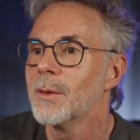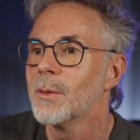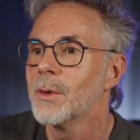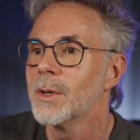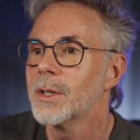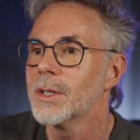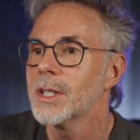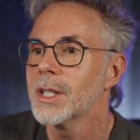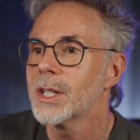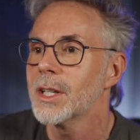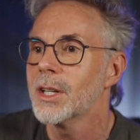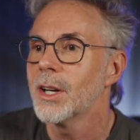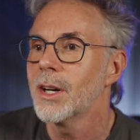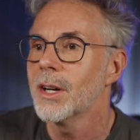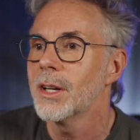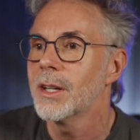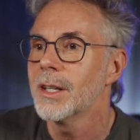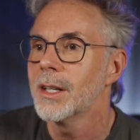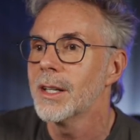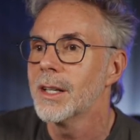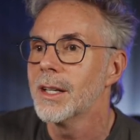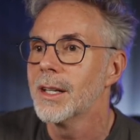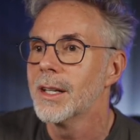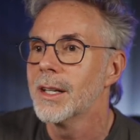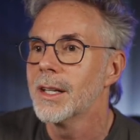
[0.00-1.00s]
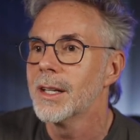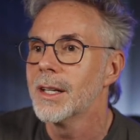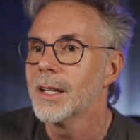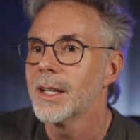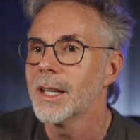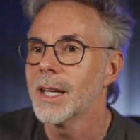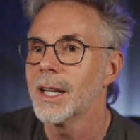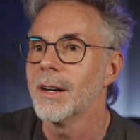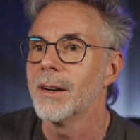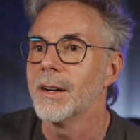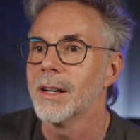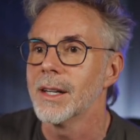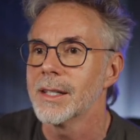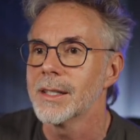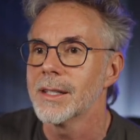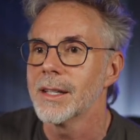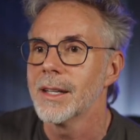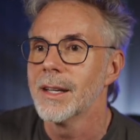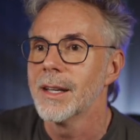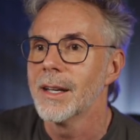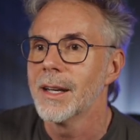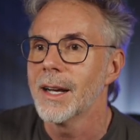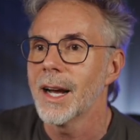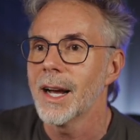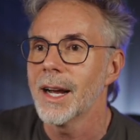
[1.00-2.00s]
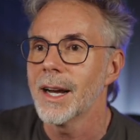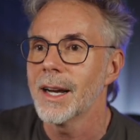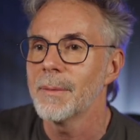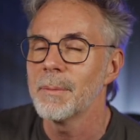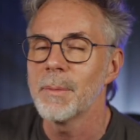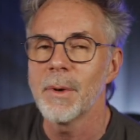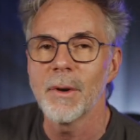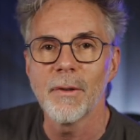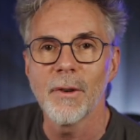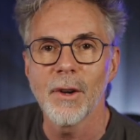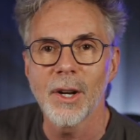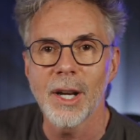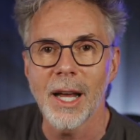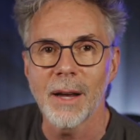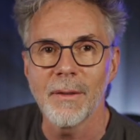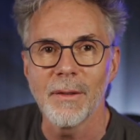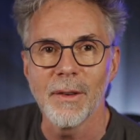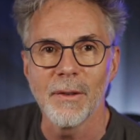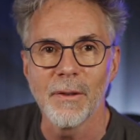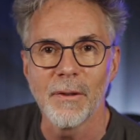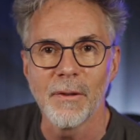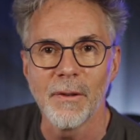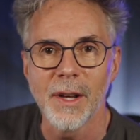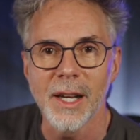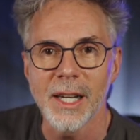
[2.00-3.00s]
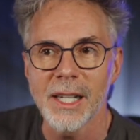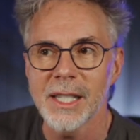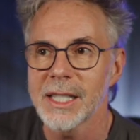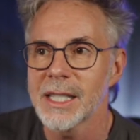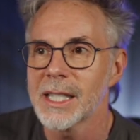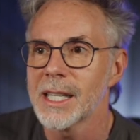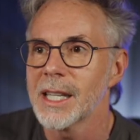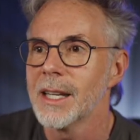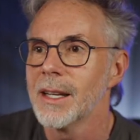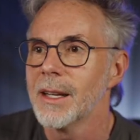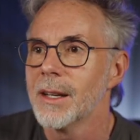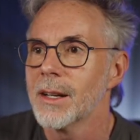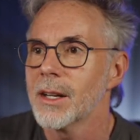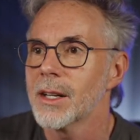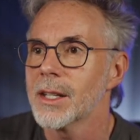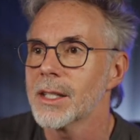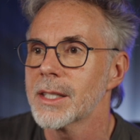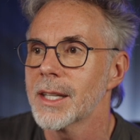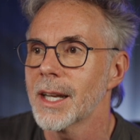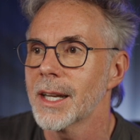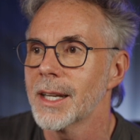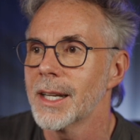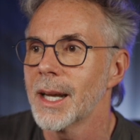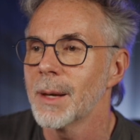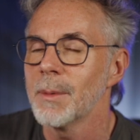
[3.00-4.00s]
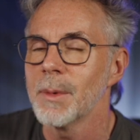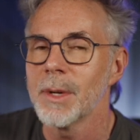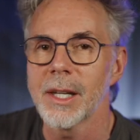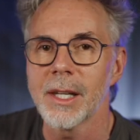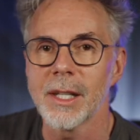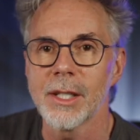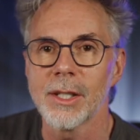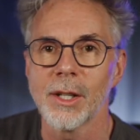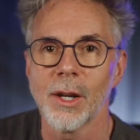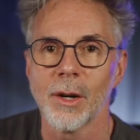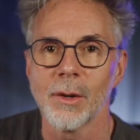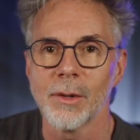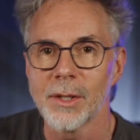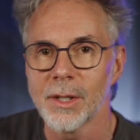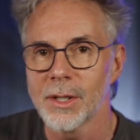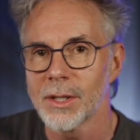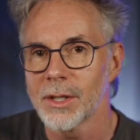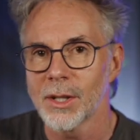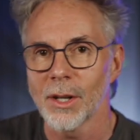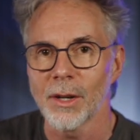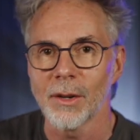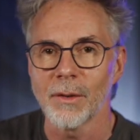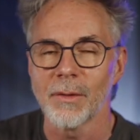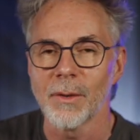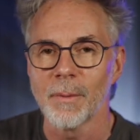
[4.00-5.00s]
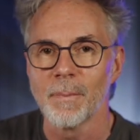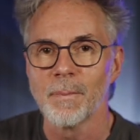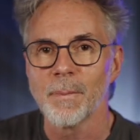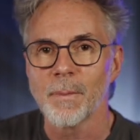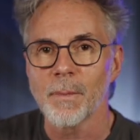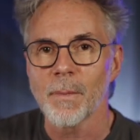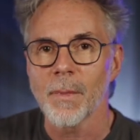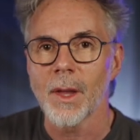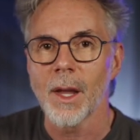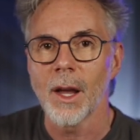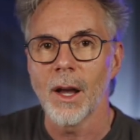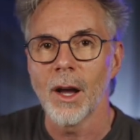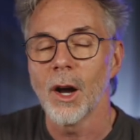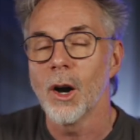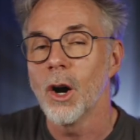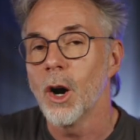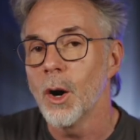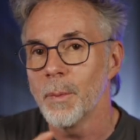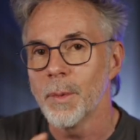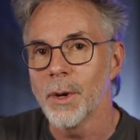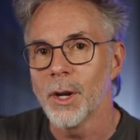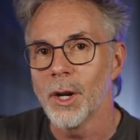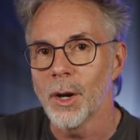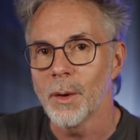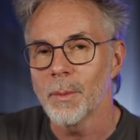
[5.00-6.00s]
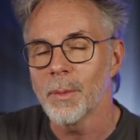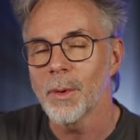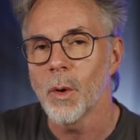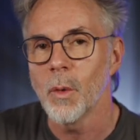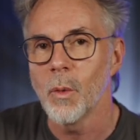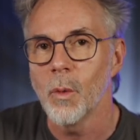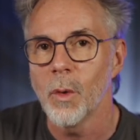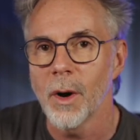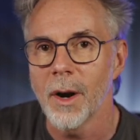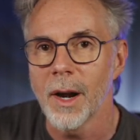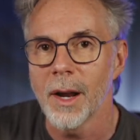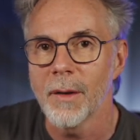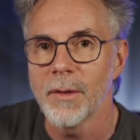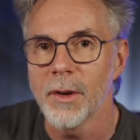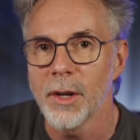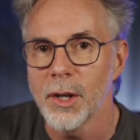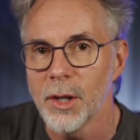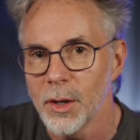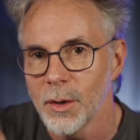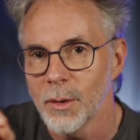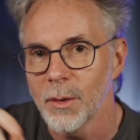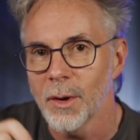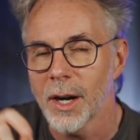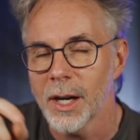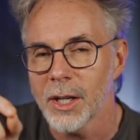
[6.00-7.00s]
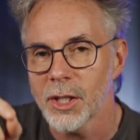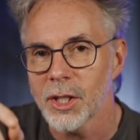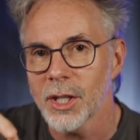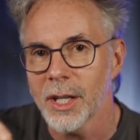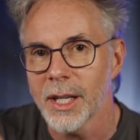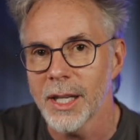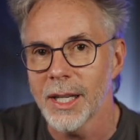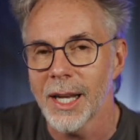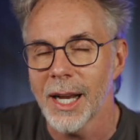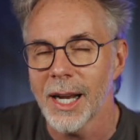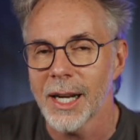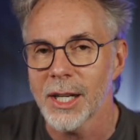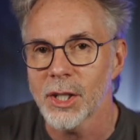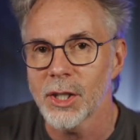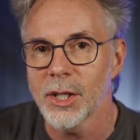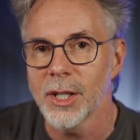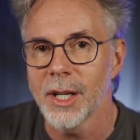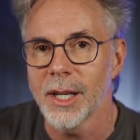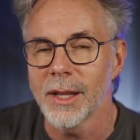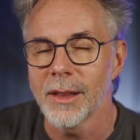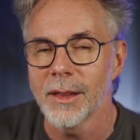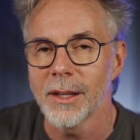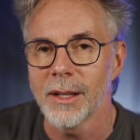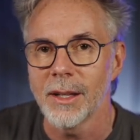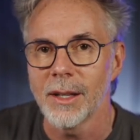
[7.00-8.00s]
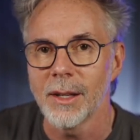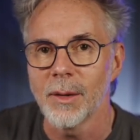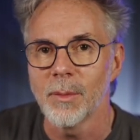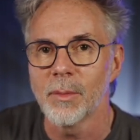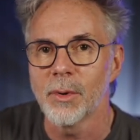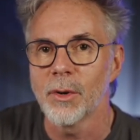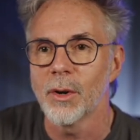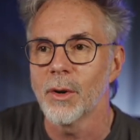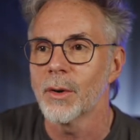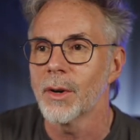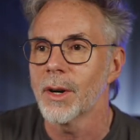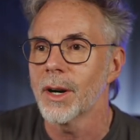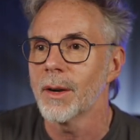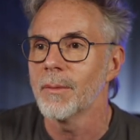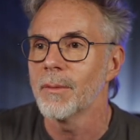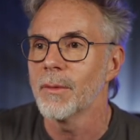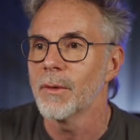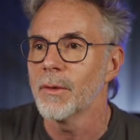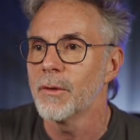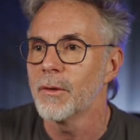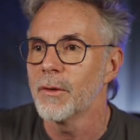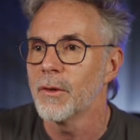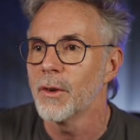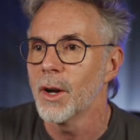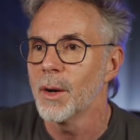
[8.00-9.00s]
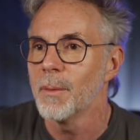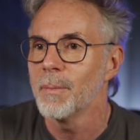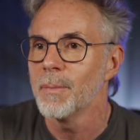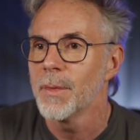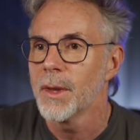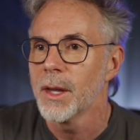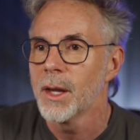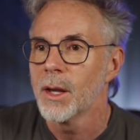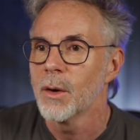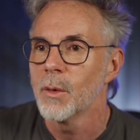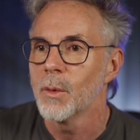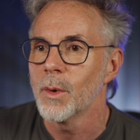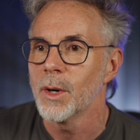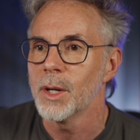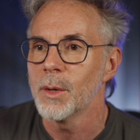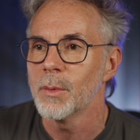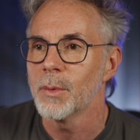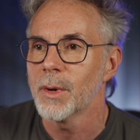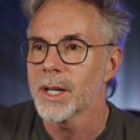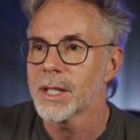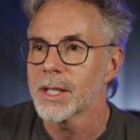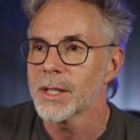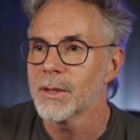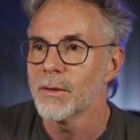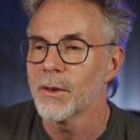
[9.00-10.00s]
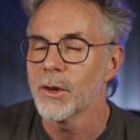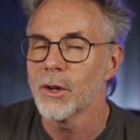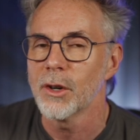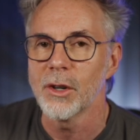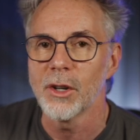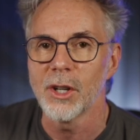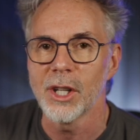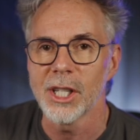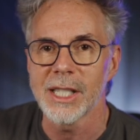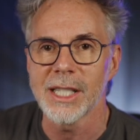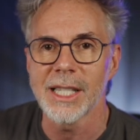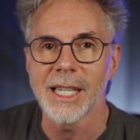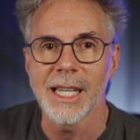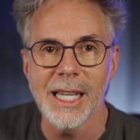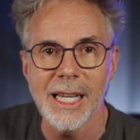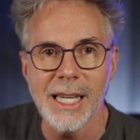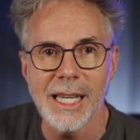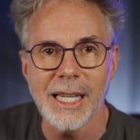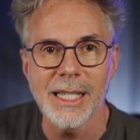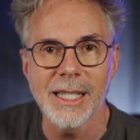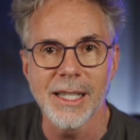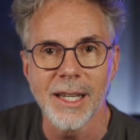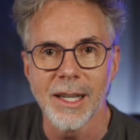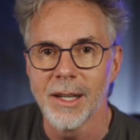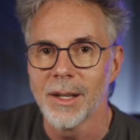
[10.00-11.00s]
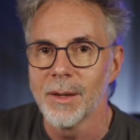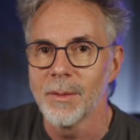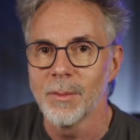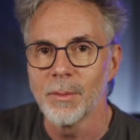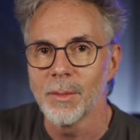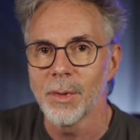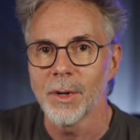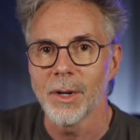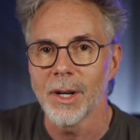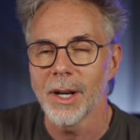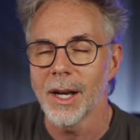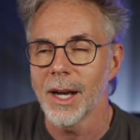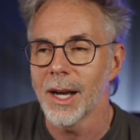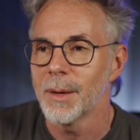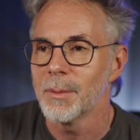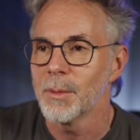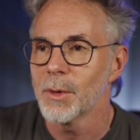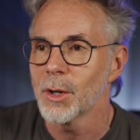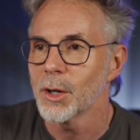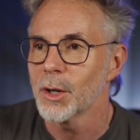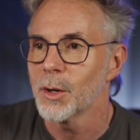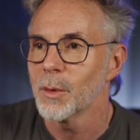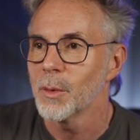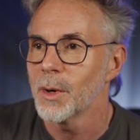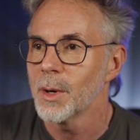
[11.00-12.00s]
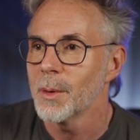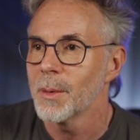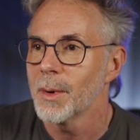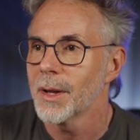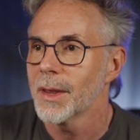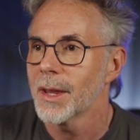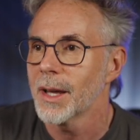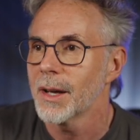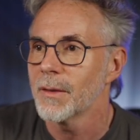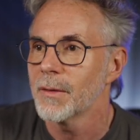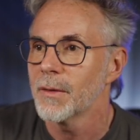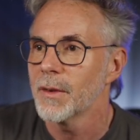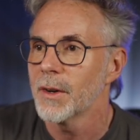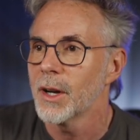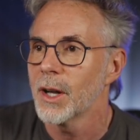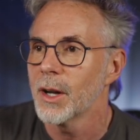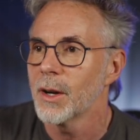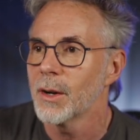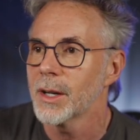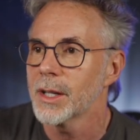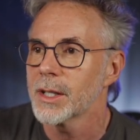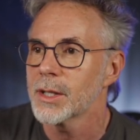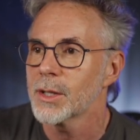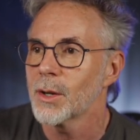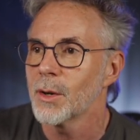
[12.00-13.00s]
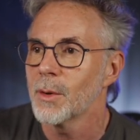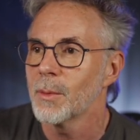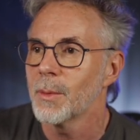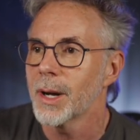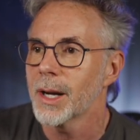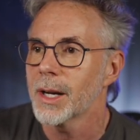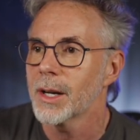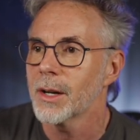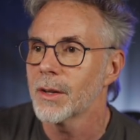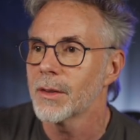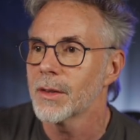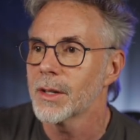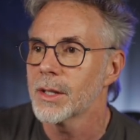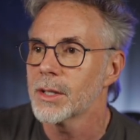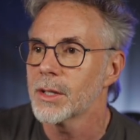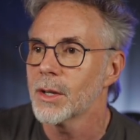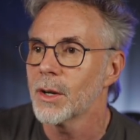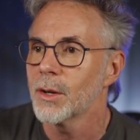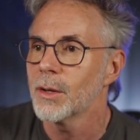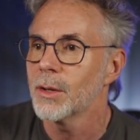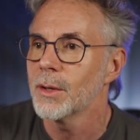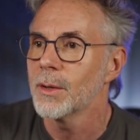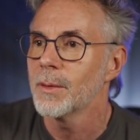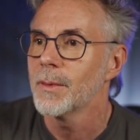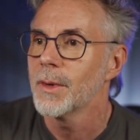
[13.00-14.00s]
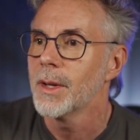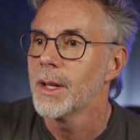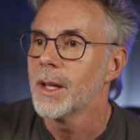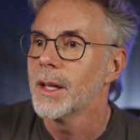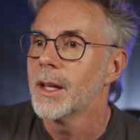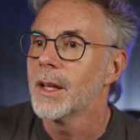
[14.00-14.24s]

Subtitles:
Where's it gone? There it is. I prefer to have it fixed, because dynamic is going to sort of open up wherever you're actually actioning the program from when you press the various keys, but I'm not going to worry about that for now. Let's go back on the toggle.